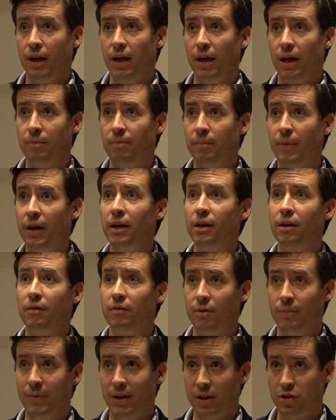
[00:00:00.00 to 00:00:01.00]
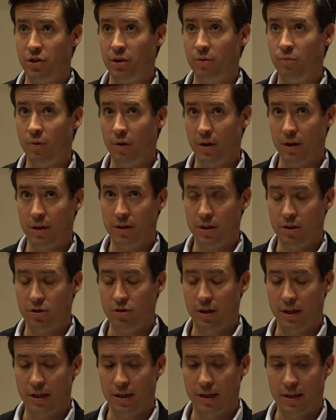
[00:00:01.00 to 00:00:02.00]
And many of them actually wanted to
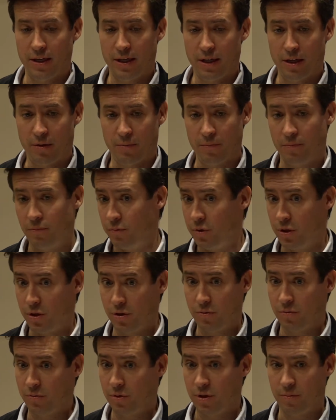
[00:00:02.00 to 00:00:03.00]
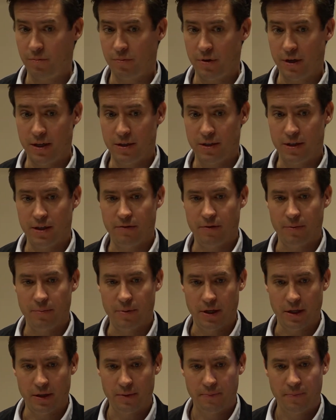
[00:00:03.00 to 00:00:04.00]
try to get help, which surprised
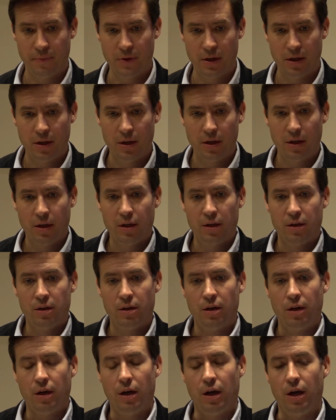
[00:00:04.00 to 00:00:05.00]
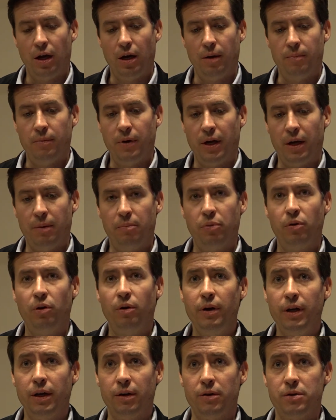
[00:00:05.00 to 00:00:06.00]
everybody.
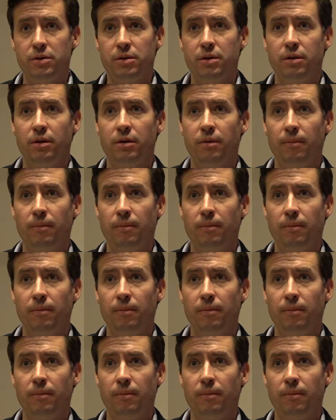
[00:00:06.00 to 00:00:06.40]
Employers.